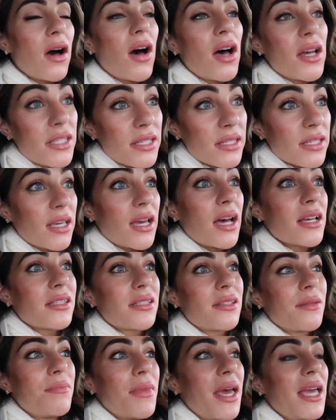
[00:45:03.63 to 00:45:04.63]
Ours is a
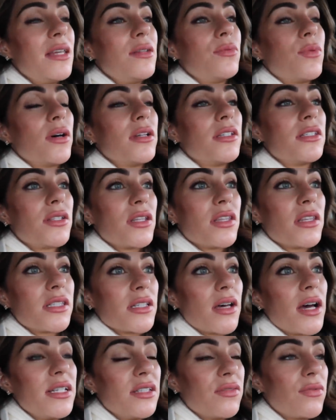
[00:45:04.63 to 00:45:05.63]
custom made one to the
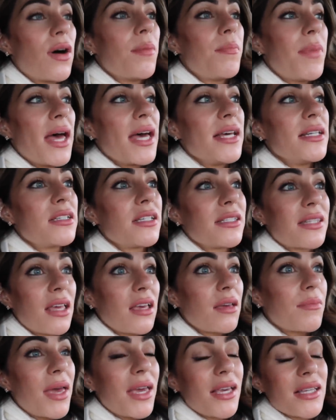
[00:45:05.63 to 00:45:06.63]
size of our bed, because they
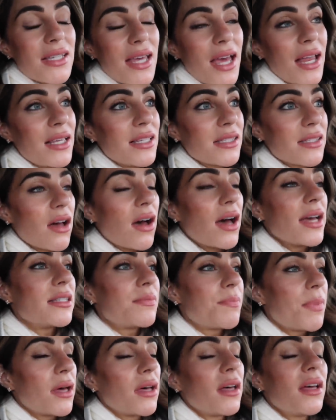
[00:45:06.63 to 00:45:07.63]
can make it to any size,
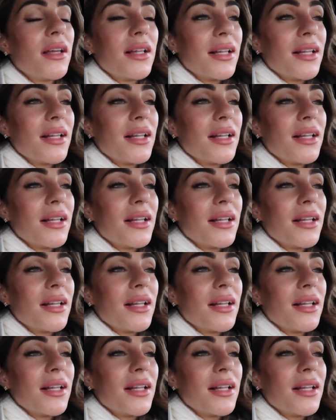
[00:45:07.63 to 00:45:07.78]
but